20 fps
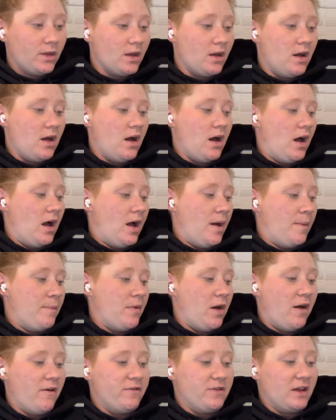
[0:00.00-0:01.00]

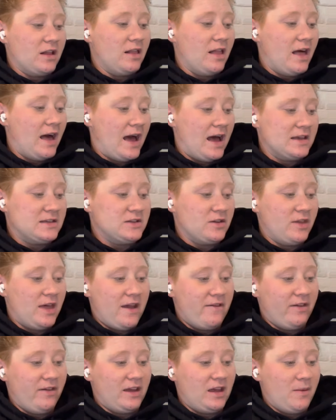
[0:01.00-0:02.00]
of the class, so they
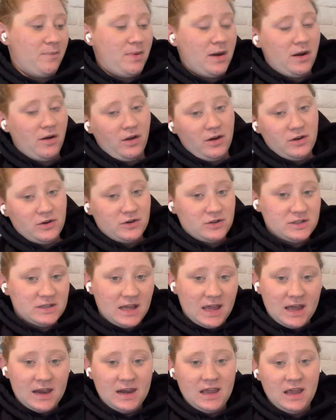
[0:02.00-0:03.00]
have a better
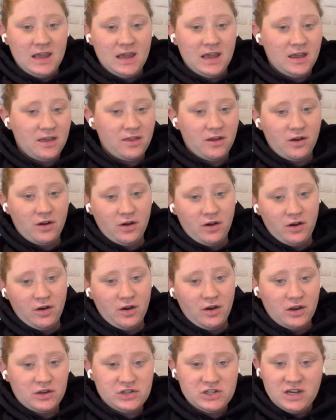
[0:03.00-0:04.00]
understanding,
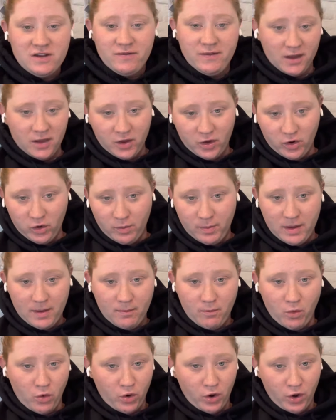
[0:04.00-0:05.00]
they're achieving a little bit
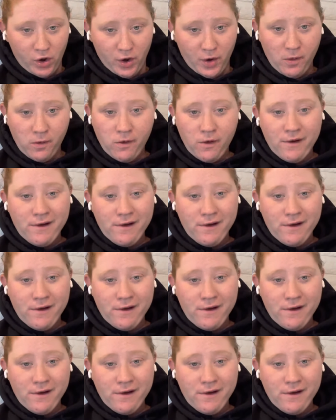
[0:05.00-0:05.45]
more.